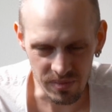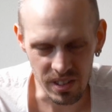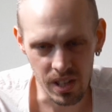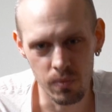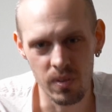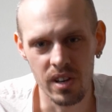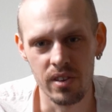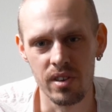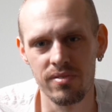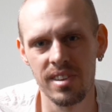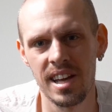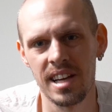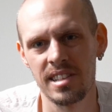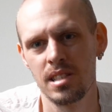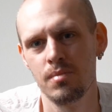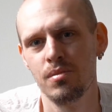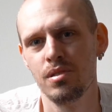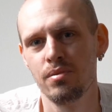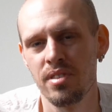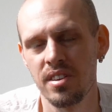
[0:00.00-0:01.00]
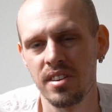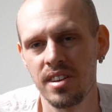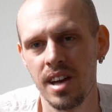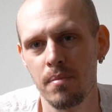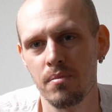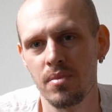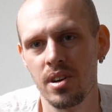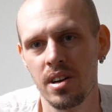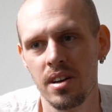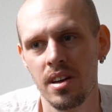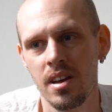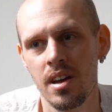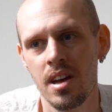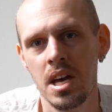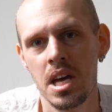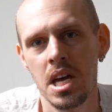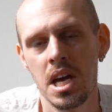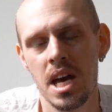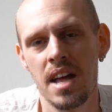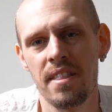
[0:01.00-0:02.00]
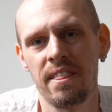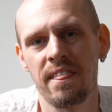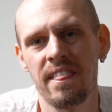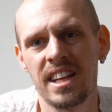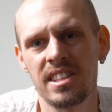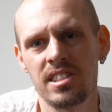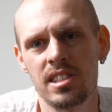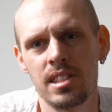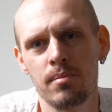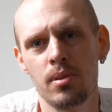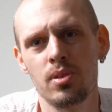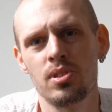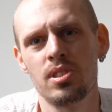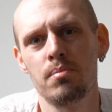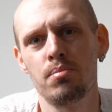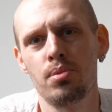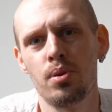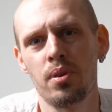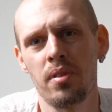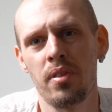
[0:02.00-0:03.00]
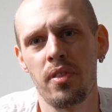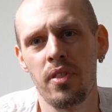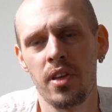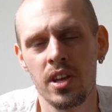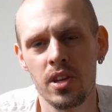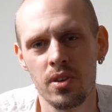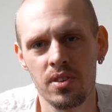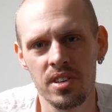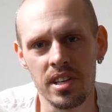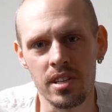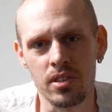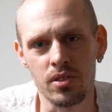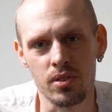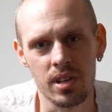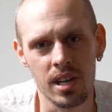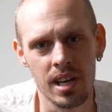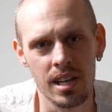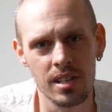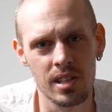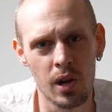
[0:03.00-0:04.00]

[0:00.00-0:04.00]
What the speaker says: very flexible with the camera. And that's the most important thing you need, okay?